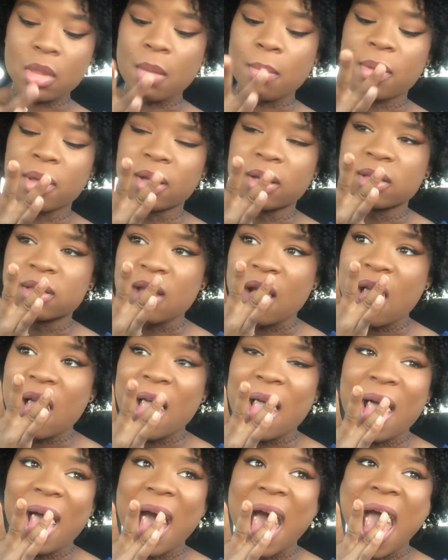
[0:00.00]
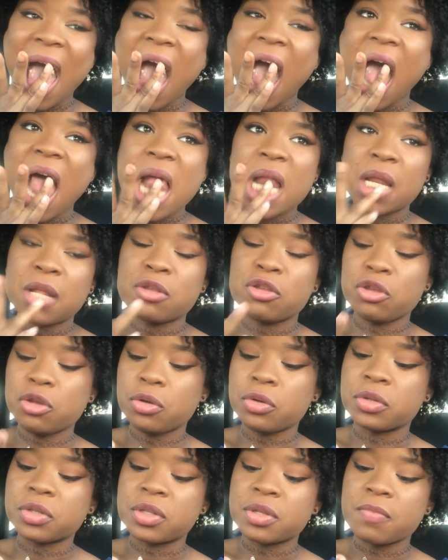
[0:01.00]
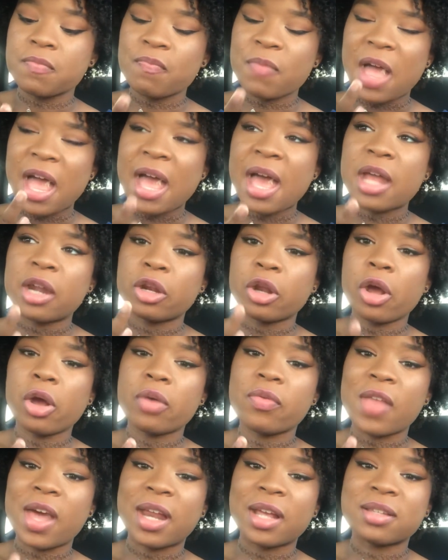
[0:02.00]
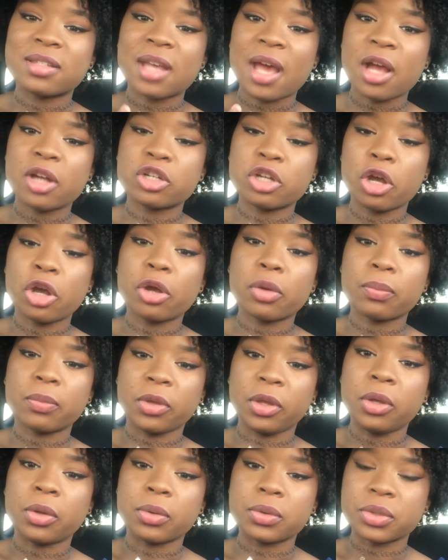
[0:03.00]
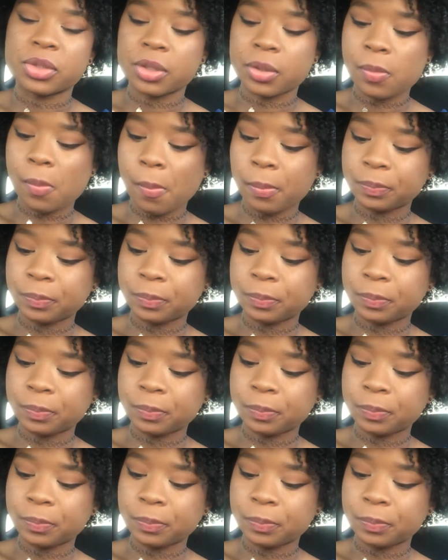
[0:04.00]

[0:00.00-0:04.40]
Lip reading: because I hadn't heard that exact term used,